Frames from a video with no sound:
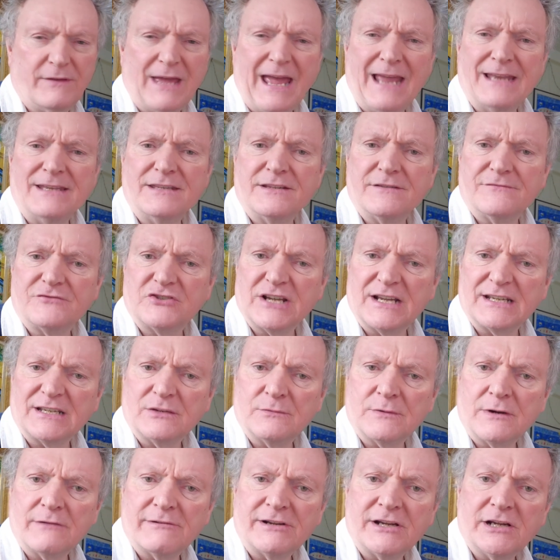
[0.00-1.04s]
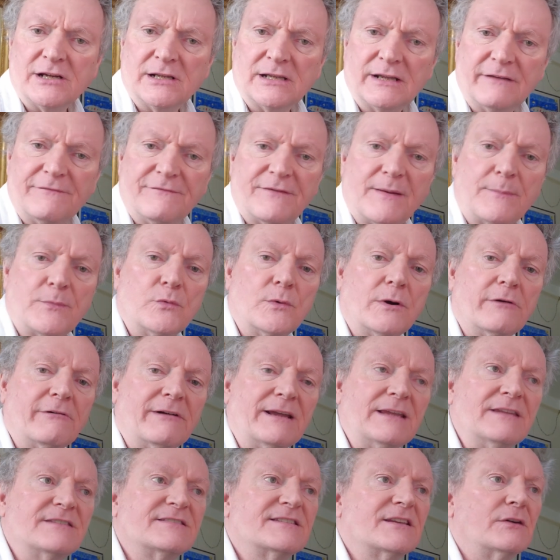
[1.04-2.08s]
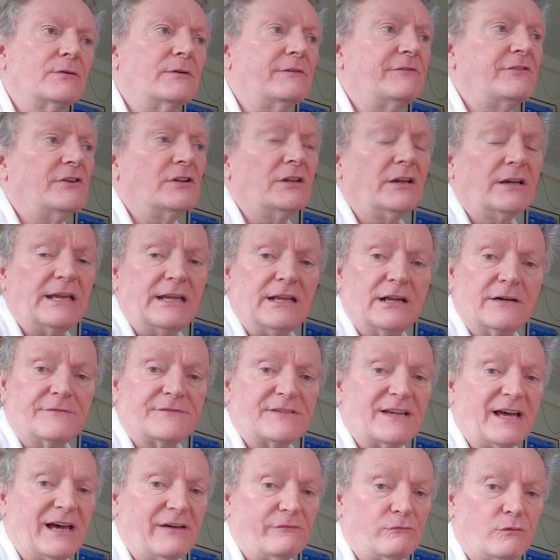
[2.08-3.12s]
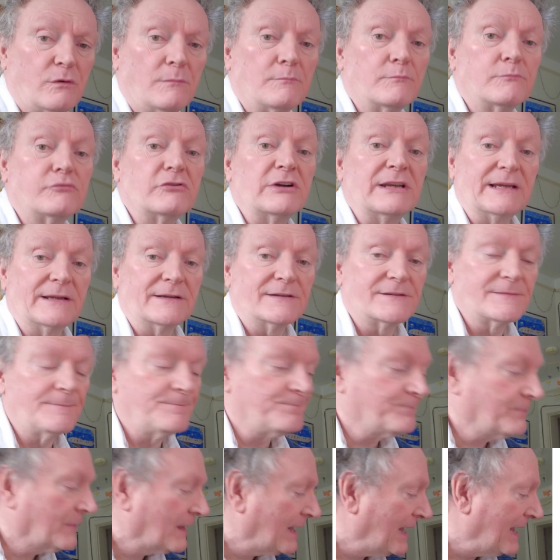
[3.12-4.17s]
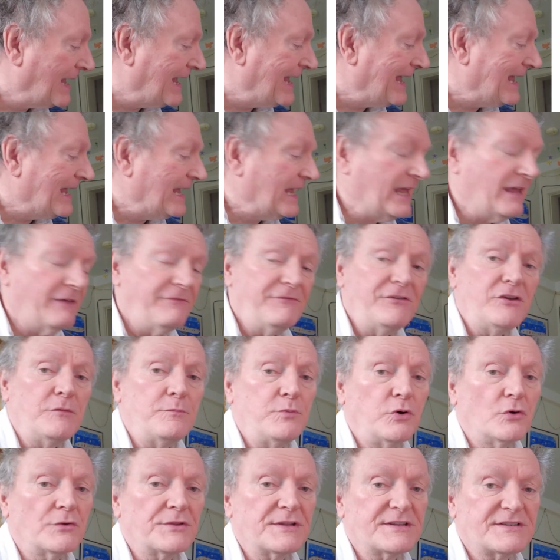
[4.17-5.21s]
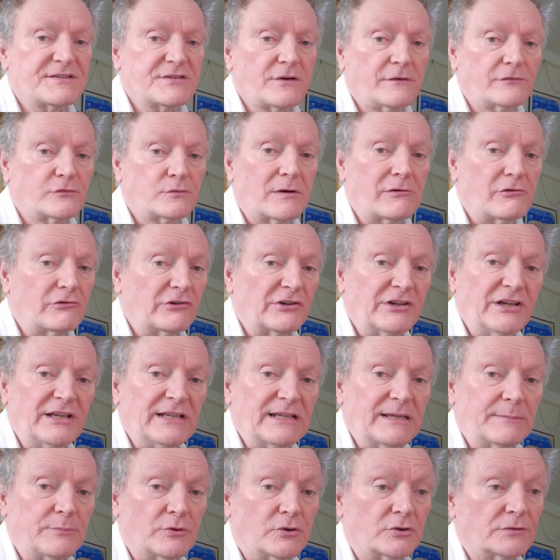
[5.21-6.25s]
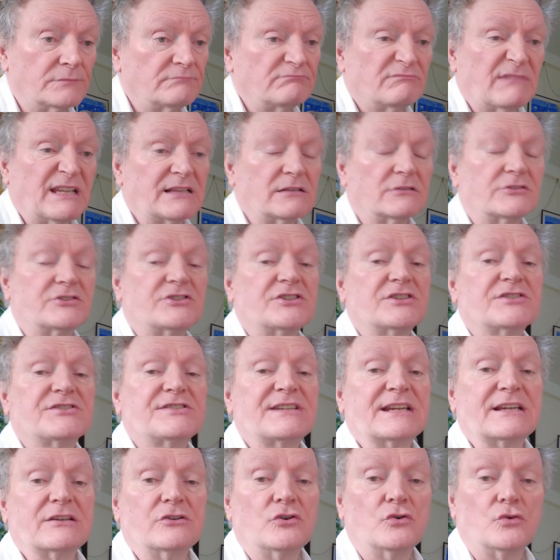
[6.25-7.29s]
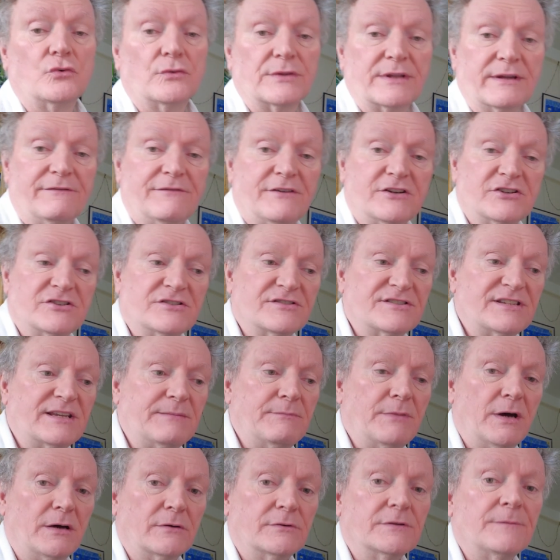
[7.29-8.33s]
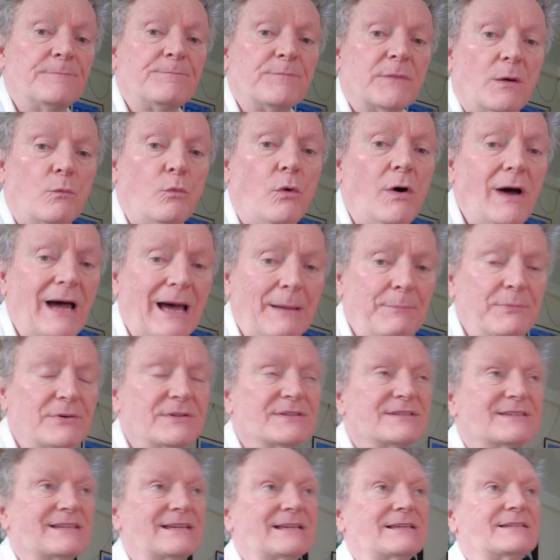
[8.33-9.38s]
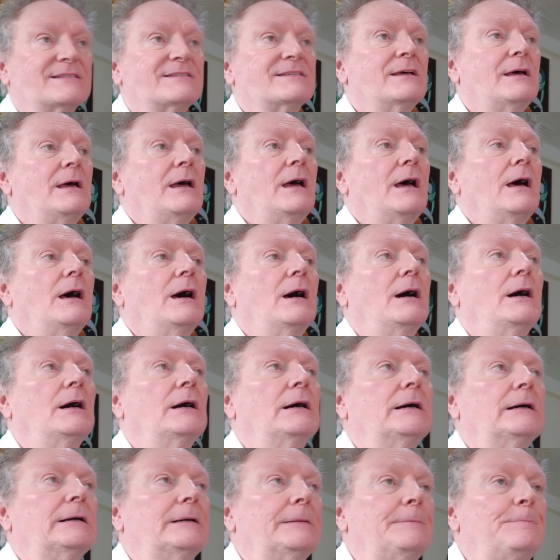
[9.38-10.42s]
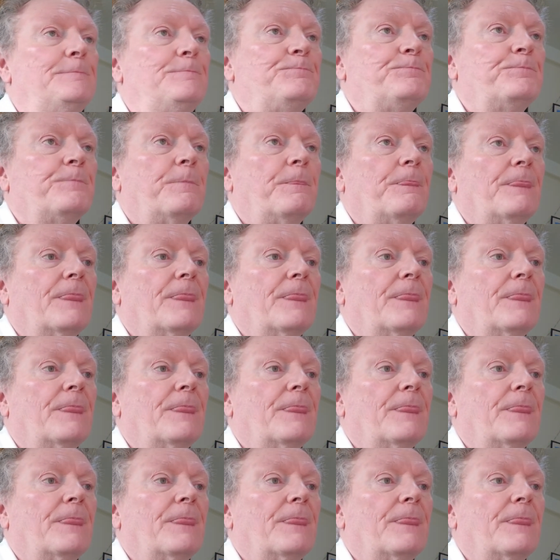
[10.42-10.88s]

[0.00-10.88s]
end of January, early February. So if you're lucky enough to have one, brilliant. If you put this software on an earlier board, it'll just ignore the efficiency mode. And what happens is, um,